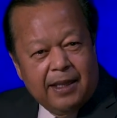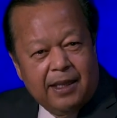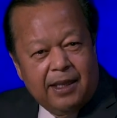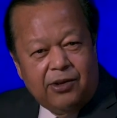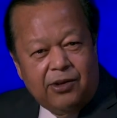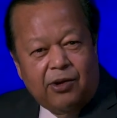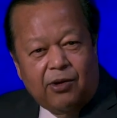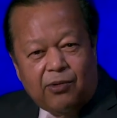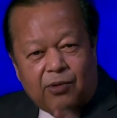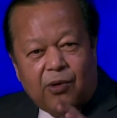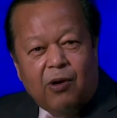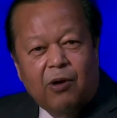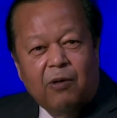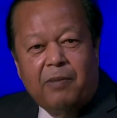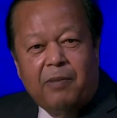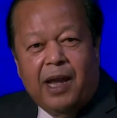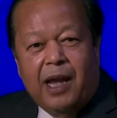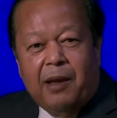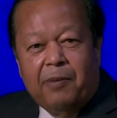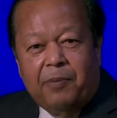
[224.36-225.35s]
Your
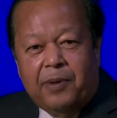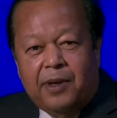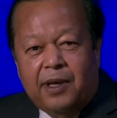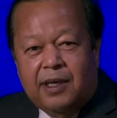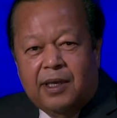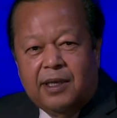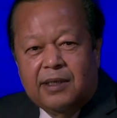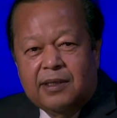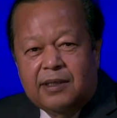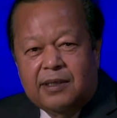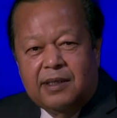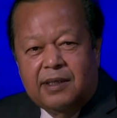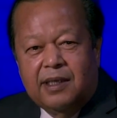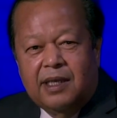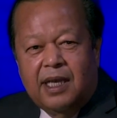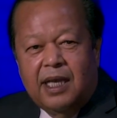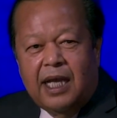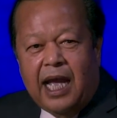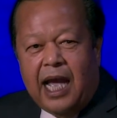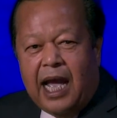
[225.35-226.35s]
roadmap is,
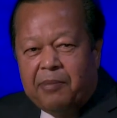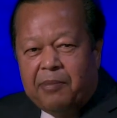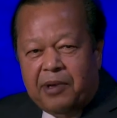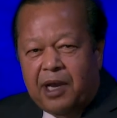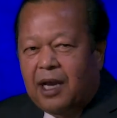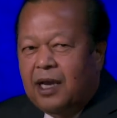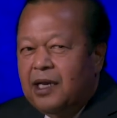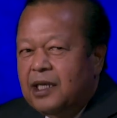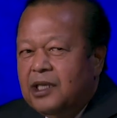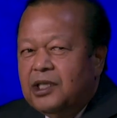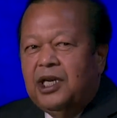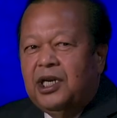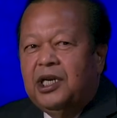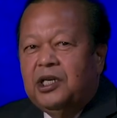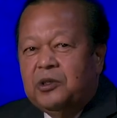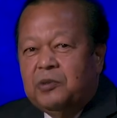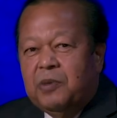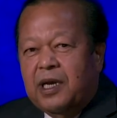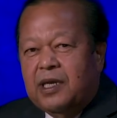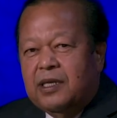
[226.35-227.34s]
I'm not going to
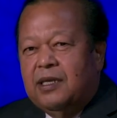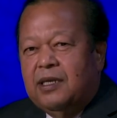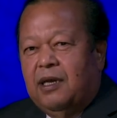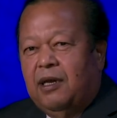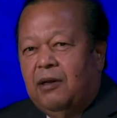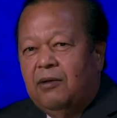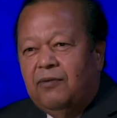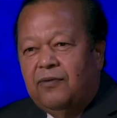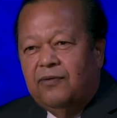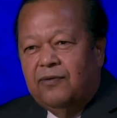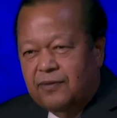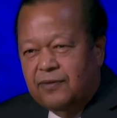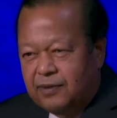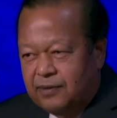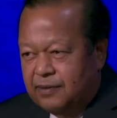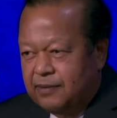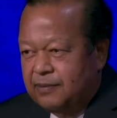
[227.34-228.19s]
change myself.